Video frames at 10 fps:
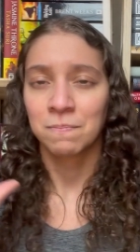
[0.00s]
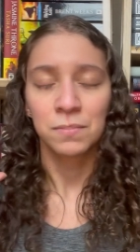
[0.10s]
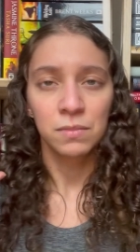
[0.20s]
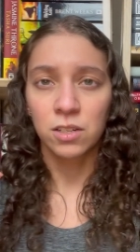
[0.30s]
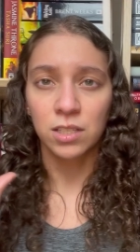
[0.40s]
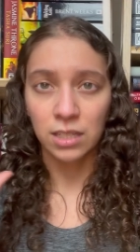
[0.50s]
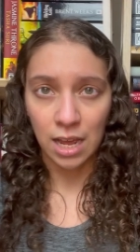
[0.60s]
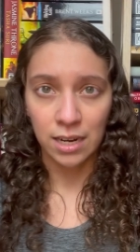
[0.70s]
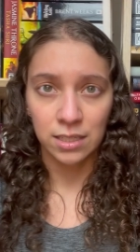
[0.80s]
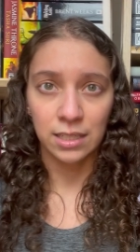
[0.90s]
there's a
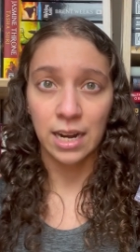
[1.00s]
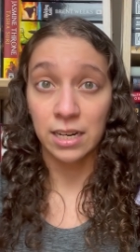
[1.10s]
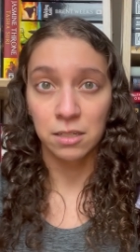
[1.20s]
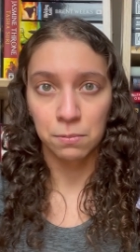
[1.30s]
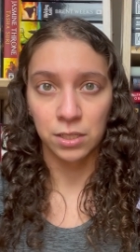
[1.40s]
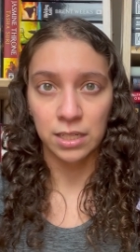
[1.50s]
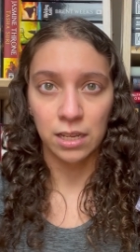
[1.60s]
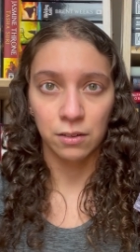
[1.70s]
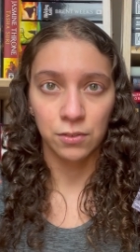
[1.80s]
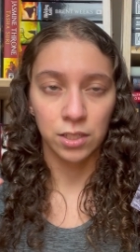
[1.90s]
lot that I need to put
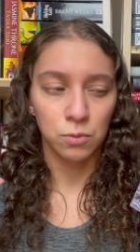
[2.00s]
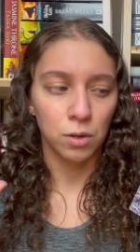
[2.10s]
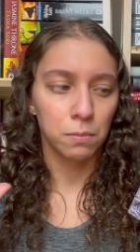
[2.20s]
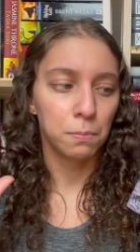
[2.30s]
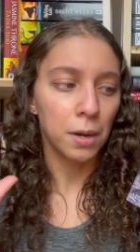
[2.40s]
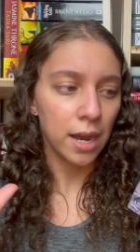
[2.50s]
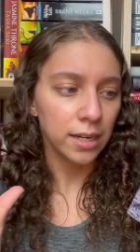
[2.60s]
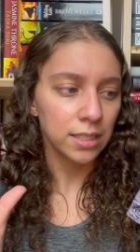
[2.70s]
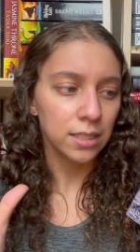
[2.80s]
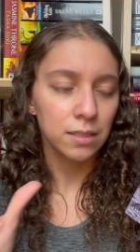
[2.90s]
together for this one.
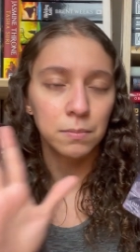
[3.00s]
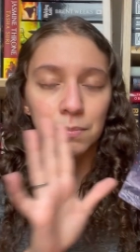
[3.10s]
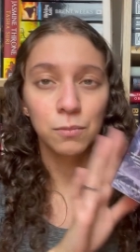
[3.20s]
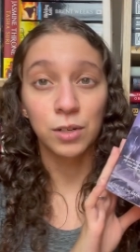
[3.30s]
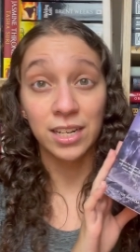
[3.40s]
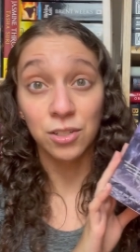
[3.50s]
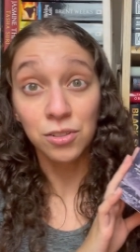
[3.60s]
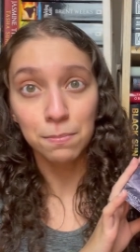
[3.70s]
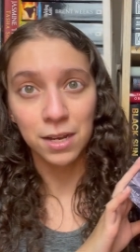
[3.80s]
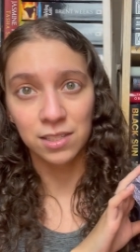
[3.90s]
But when I do the
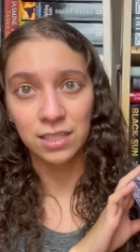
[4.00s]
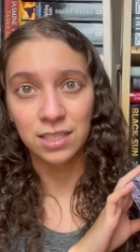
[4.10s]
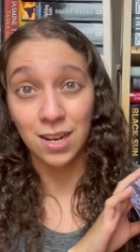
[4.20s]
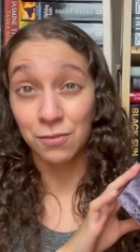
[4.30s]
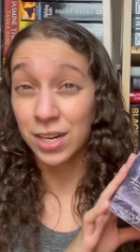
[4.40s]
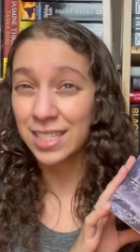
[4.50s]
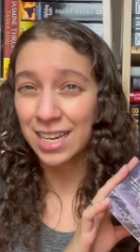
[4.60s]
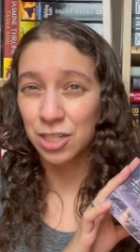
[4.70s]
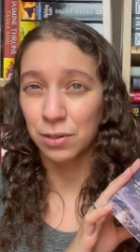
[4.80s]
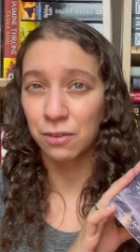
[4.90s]
puzzly stuff, it is
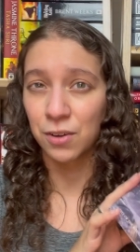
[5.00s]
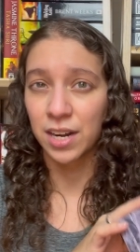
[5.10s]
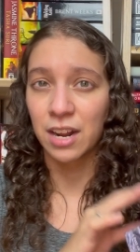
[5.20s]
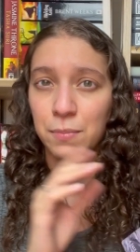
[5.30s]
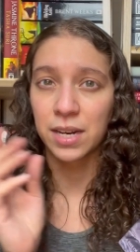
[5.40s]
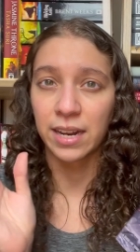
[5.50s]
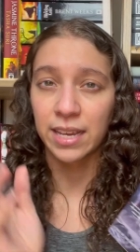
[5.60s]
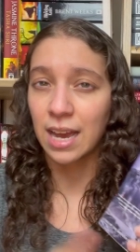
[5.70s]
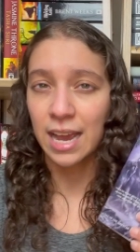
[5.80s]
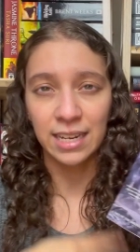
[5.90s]
actually really fun, and I've been like
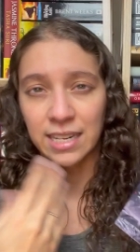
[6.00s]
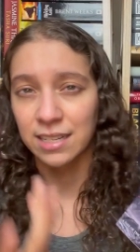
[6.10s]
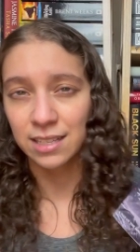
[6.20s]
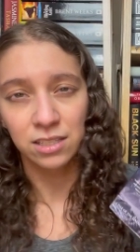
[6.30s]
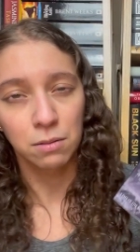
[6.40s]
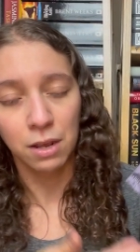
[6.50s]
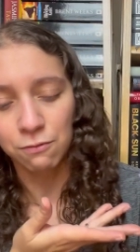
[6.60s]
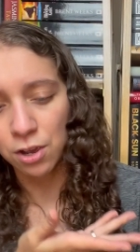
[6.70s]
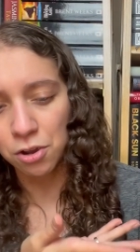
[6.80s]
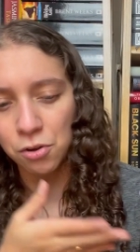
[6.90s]
highlighting things on my
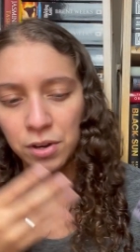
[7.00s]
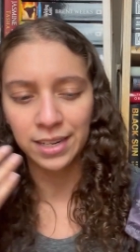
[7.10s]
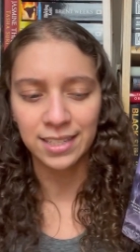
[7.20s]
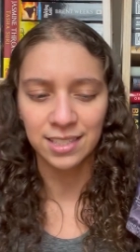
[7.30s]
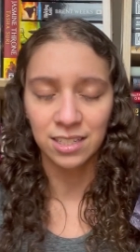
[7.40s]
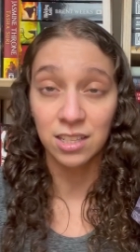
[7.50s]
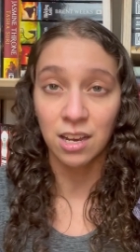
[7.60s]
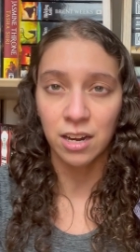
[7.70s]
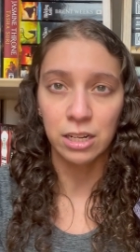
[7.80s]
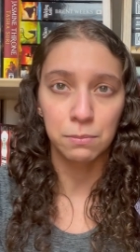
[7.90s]
phone and listening to the
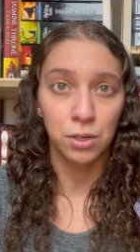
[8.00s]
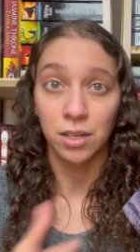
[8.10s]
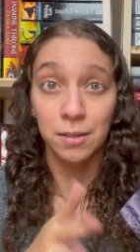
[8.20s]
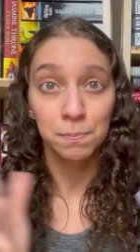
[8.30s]
audiobook,